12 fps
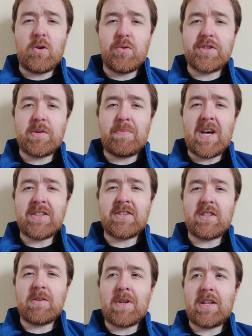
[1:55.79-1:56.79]
Goldson
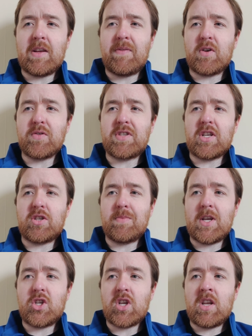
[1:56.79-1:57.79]
passed it to him in a difficult
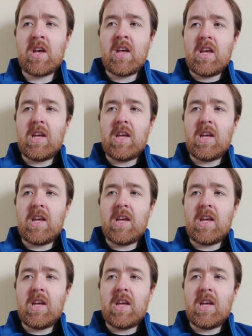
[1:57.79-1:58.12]
situation.